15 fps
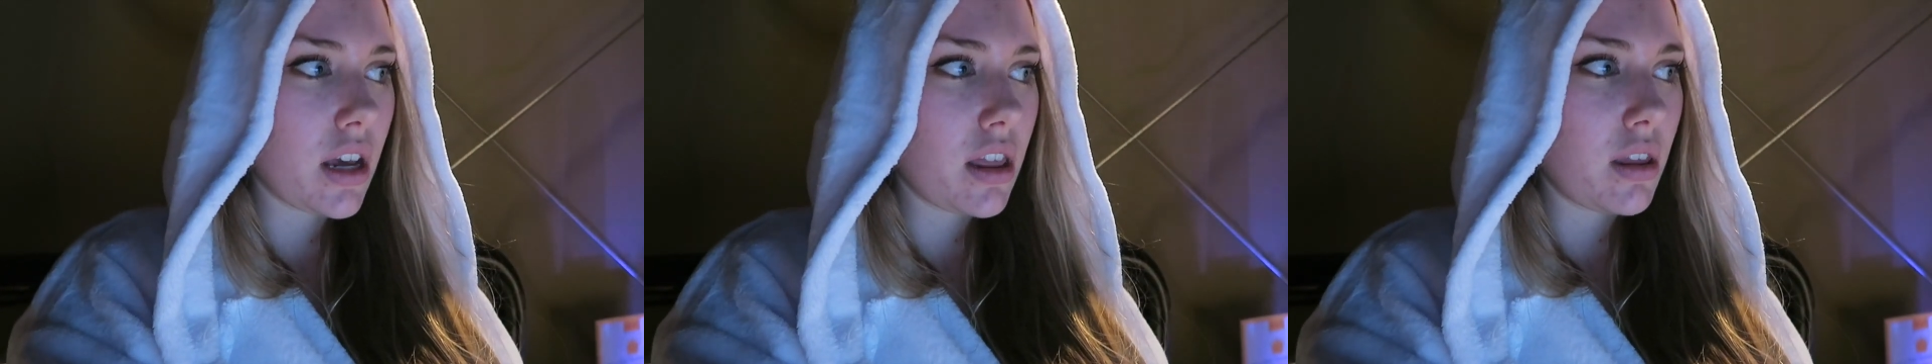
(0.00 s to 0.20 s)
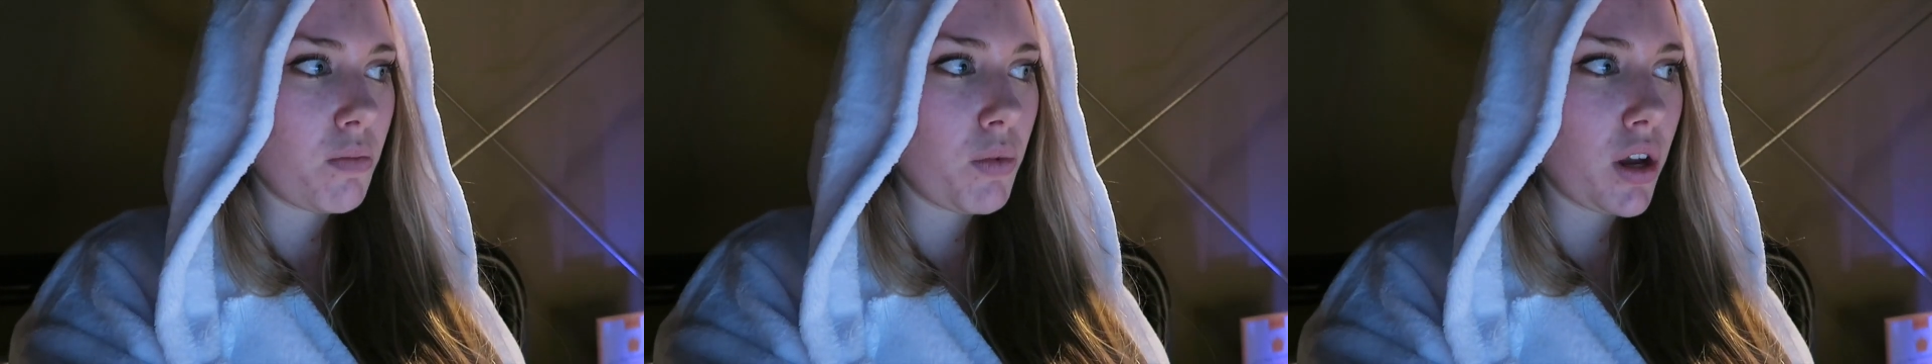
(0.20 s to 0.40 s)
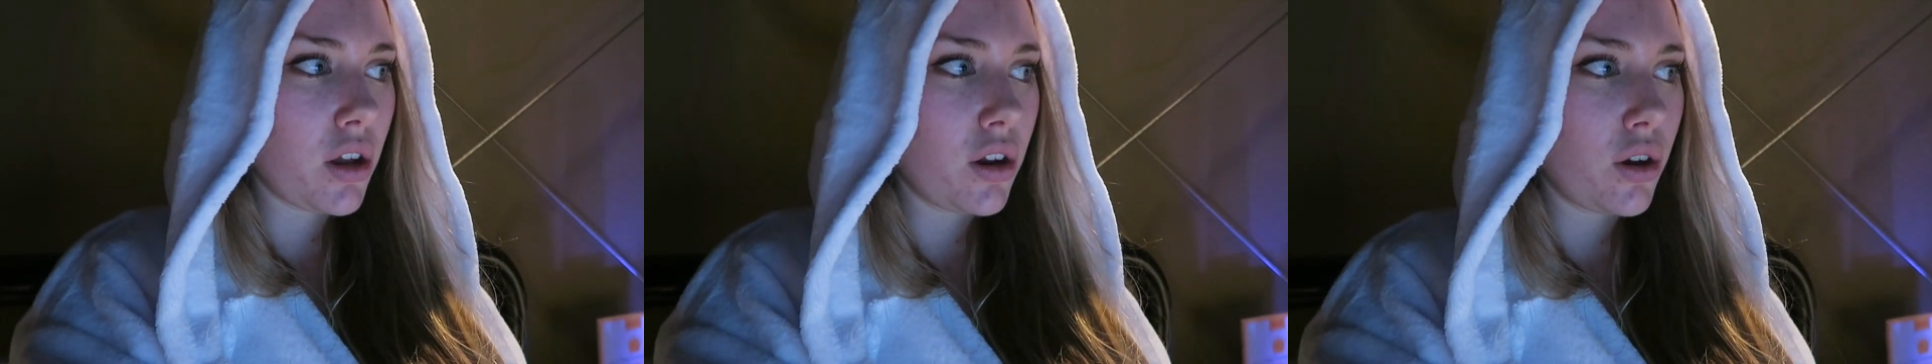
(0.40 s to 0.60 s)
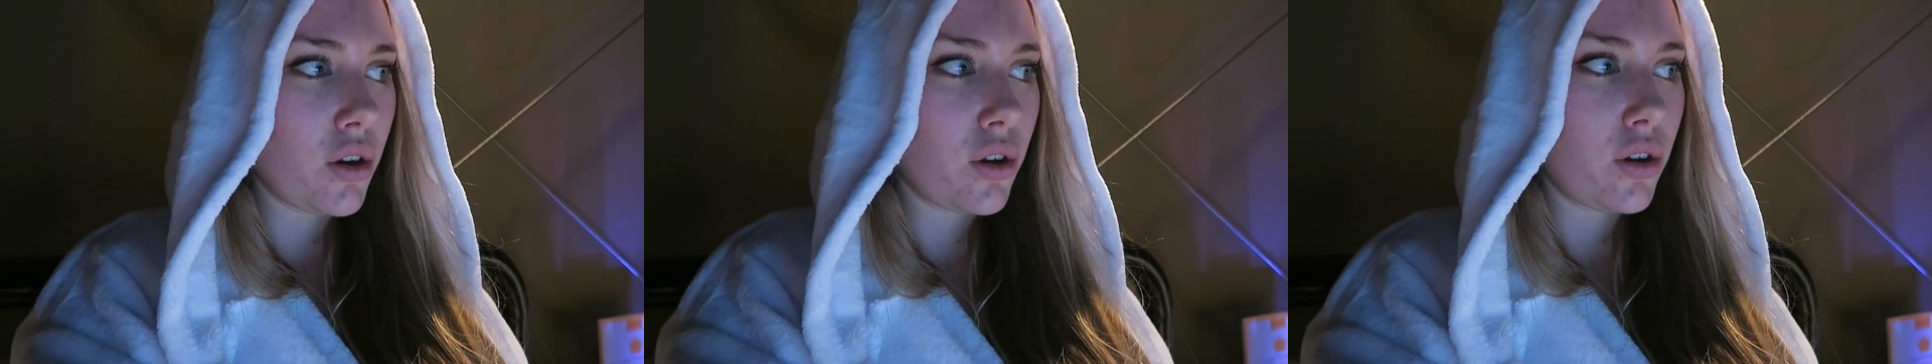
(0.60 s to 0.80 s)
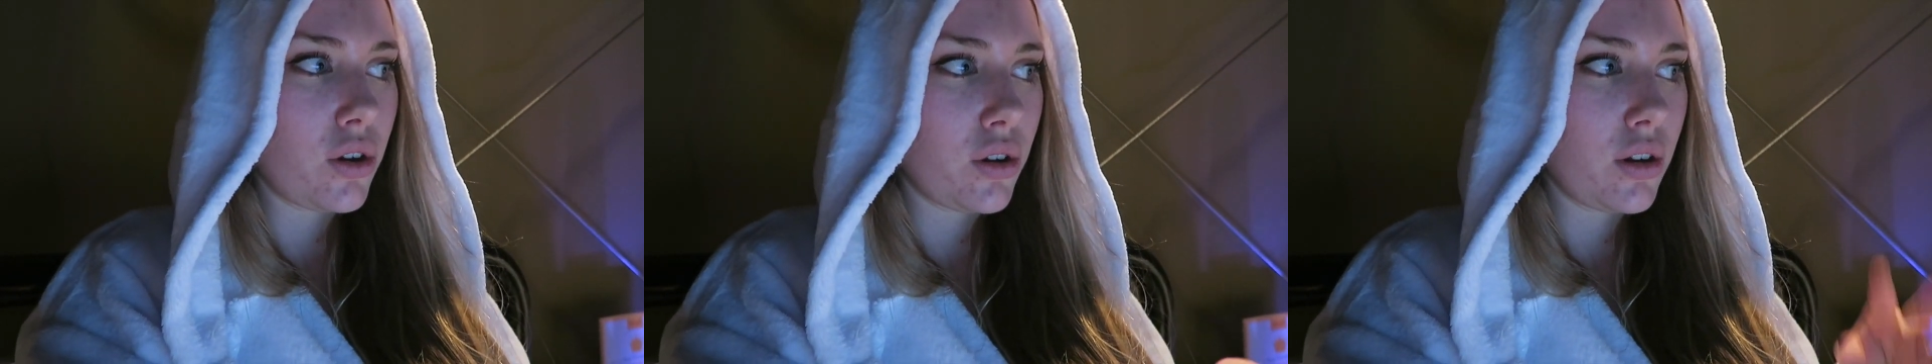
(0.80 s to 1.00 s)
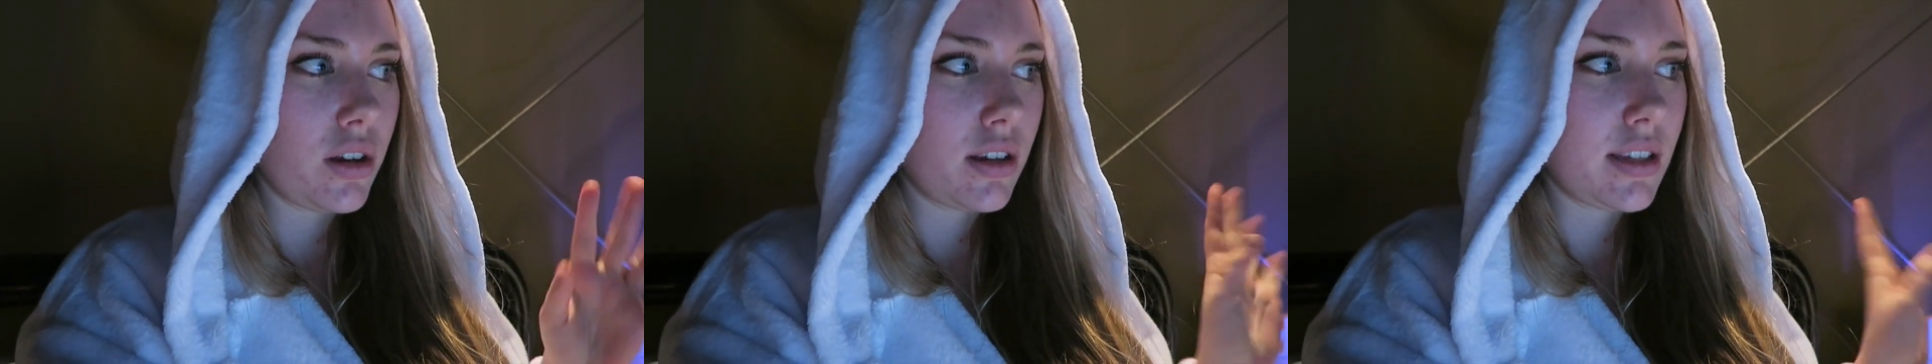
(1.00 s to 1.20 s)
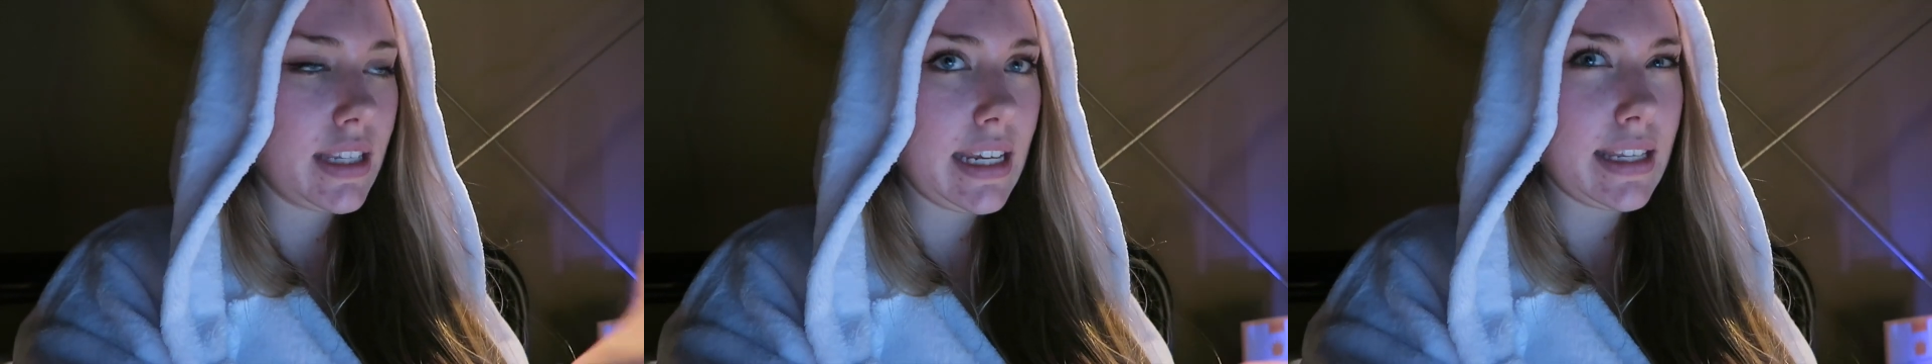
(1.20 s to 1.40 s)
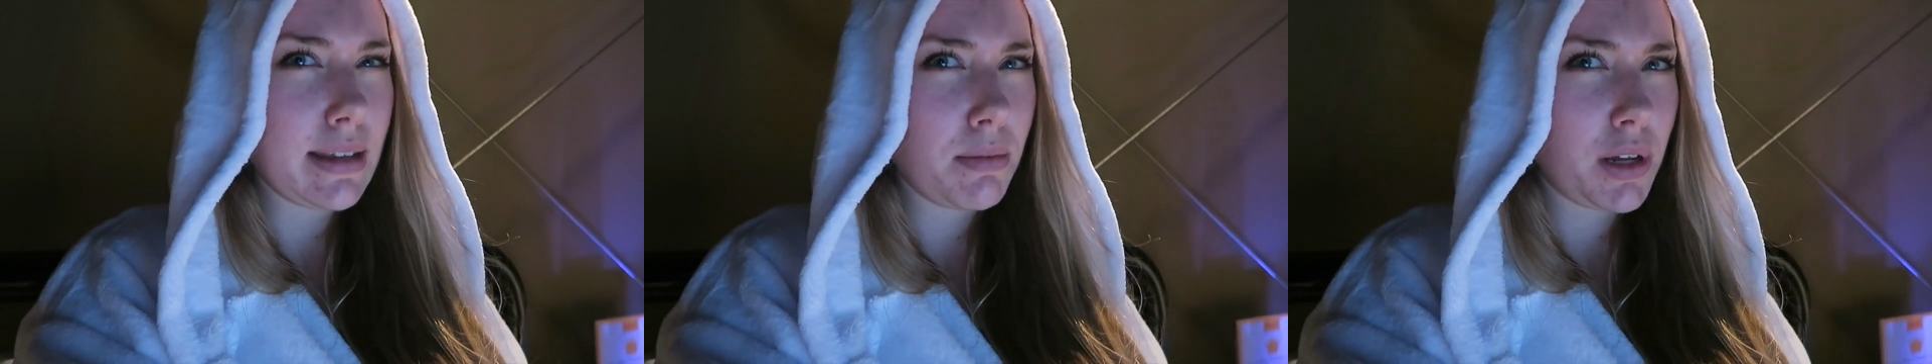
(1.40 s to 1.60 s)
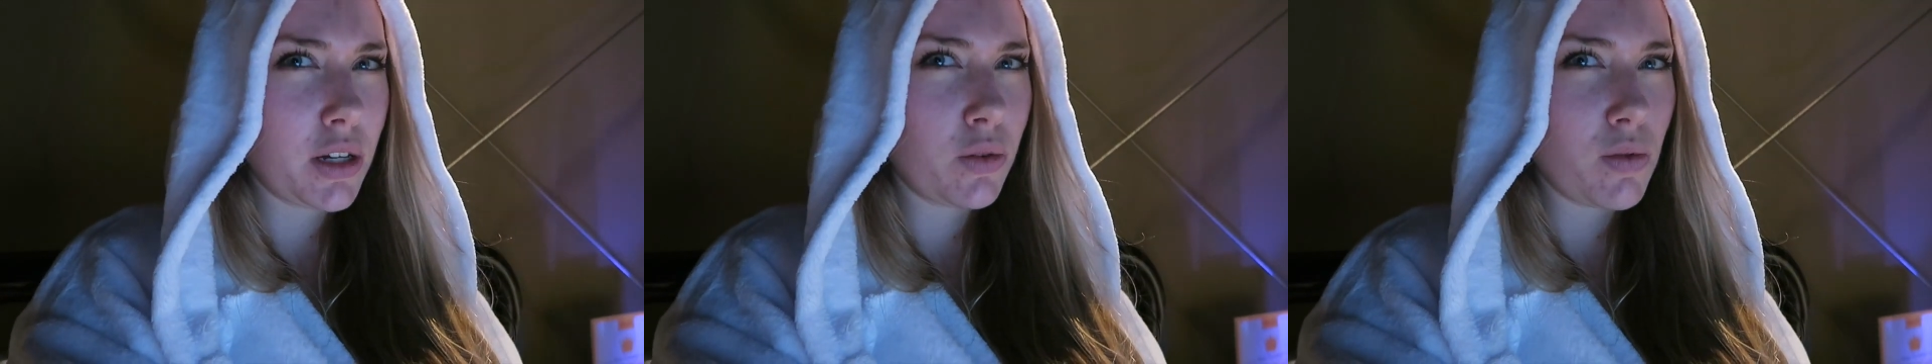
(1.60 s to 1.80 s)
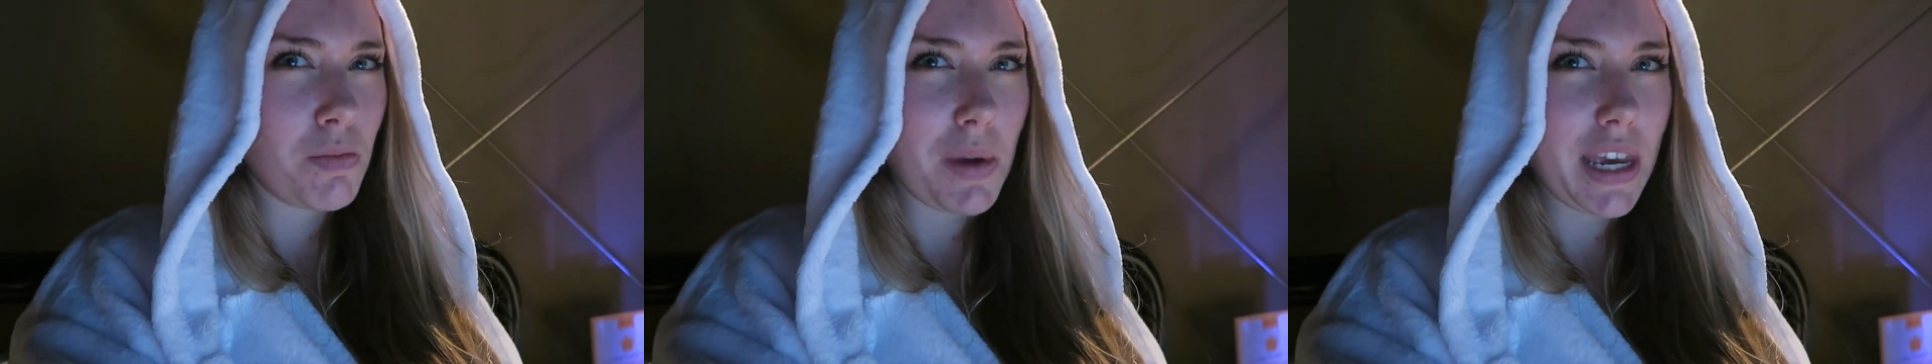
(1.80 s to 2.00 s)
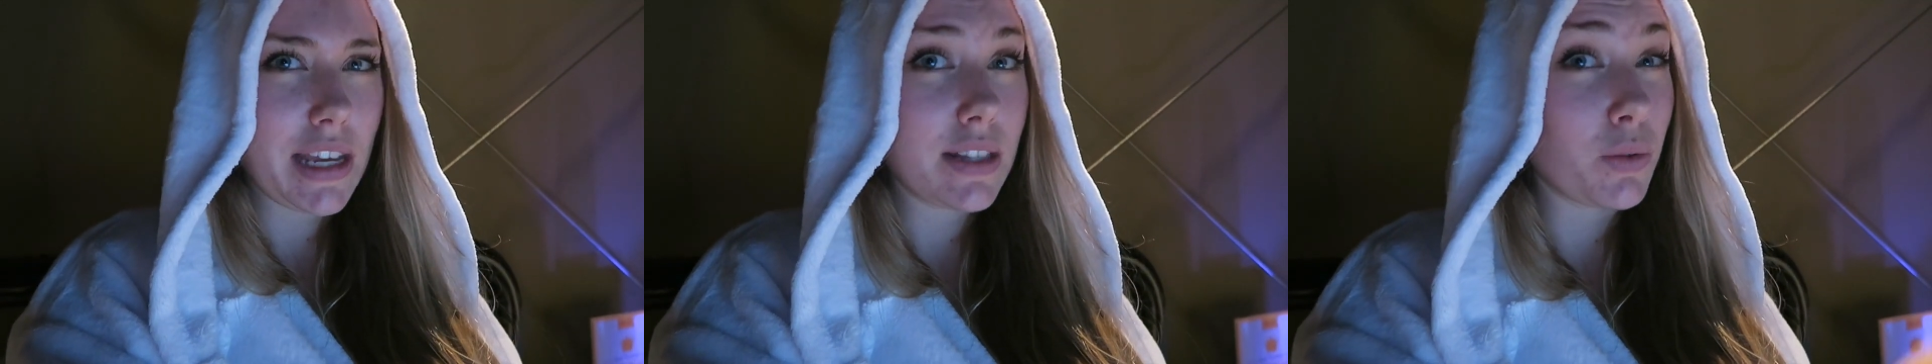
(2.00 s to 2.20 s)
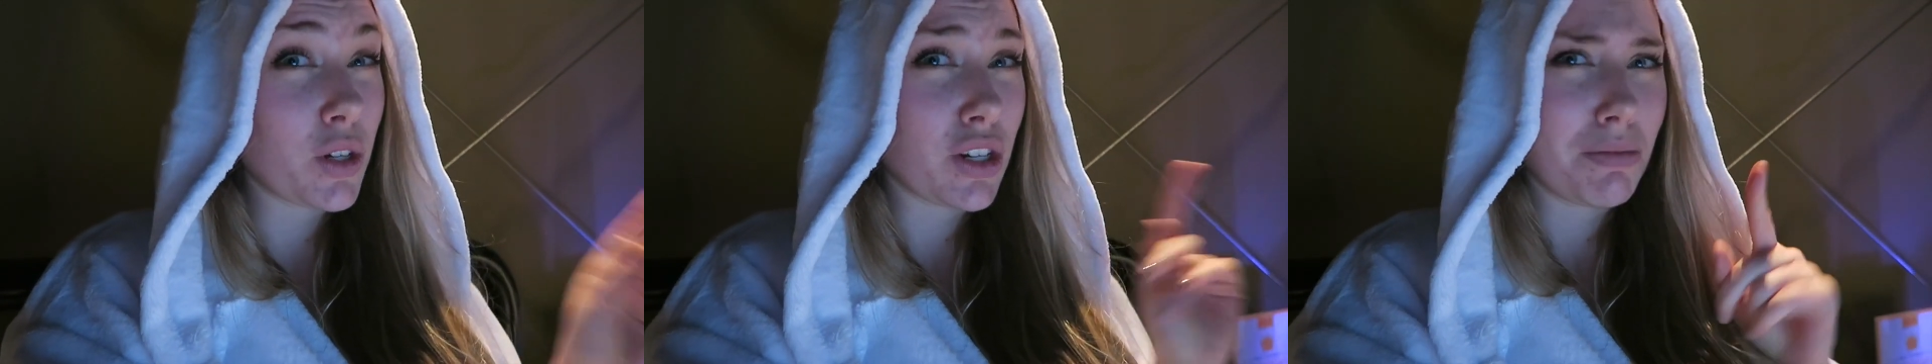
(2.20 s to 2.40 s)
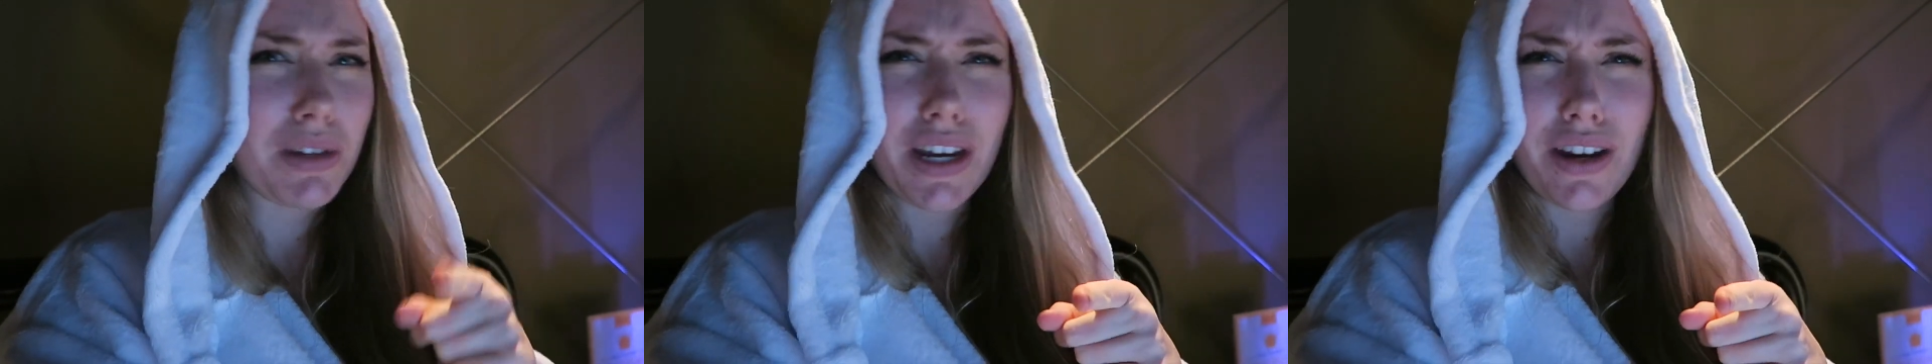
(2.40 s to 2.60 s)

and then we're gonna go see something to do with bees, which I'm